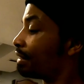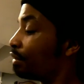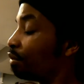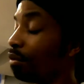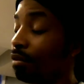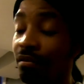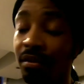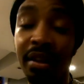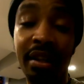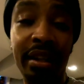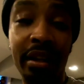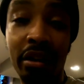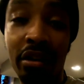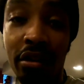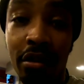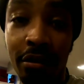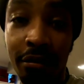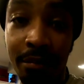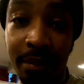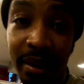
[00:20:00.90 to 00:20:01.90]
can do a
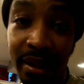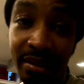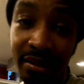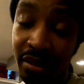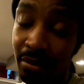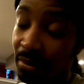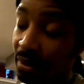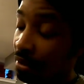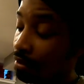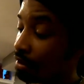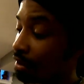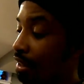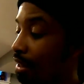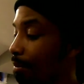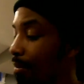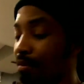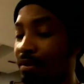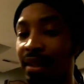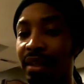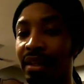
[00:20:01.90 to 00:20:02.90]
video of picking some of those
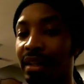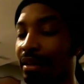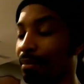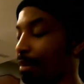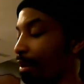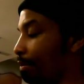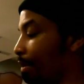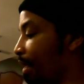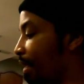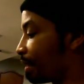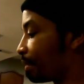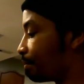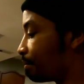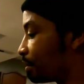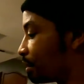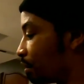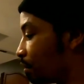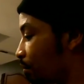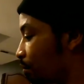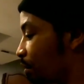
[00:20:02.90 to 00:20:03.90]
up if they hit me back.
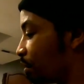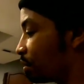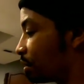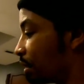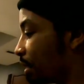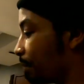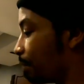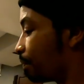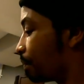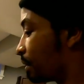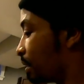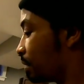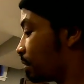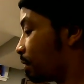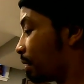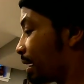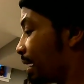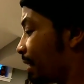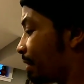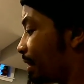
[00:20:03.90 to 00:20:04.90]
So we'll see.
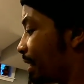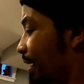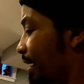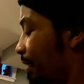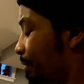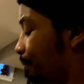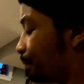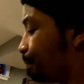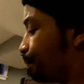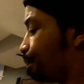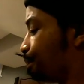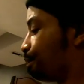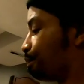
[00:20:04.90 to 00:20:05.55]
So I got that.